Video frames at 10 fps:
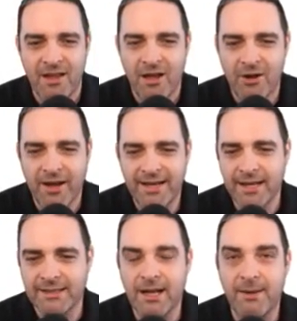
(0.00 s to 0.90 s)
Okay,
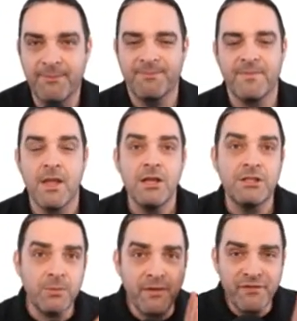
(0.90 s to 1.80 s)
next up. So
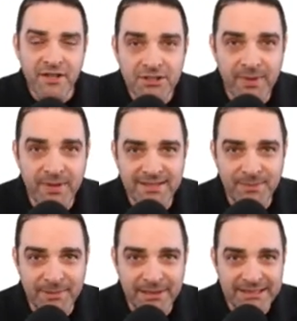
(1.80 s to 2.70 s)
we finished with
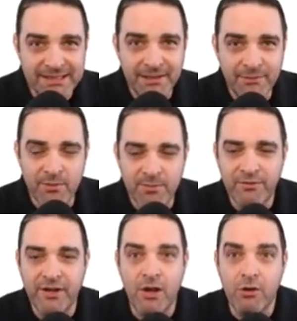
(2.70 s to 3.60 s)
simplicity. We're
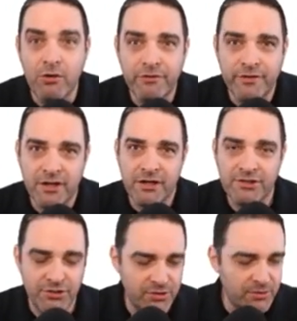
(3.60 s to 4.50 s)
moving over
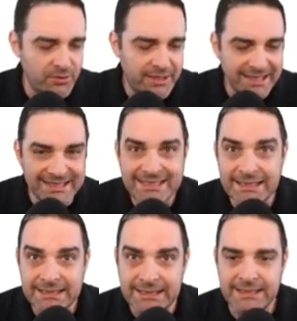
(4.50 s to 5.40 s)
to
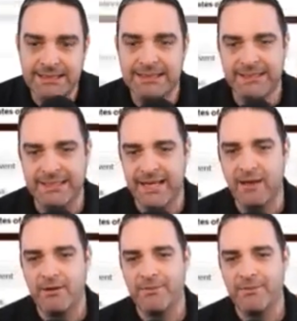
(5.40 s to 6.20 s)
consistency now.